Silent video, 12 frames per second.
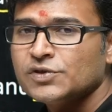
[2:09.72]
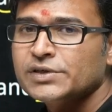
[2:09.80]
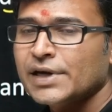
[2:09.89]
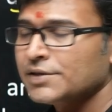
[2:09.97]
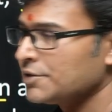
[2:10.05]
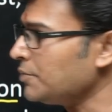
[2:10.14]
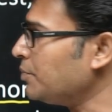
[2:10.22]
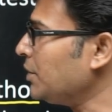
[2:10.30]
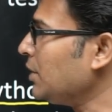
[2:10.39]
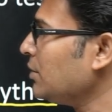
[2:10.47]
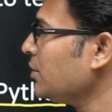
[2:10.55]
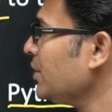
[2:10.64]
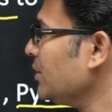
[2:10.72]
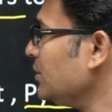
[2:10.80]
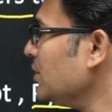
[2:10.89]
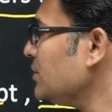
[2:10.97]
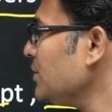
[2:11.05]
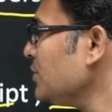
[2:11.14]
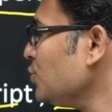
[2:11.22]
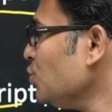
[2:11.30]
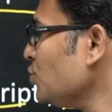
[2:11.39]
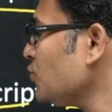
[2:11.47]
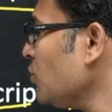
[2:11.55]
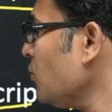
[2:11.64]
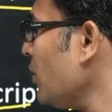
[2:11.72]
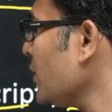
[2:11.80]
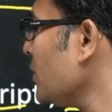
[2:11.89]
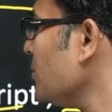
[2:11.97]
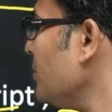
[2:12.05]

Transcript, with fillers: which has Ripple. This is useful for the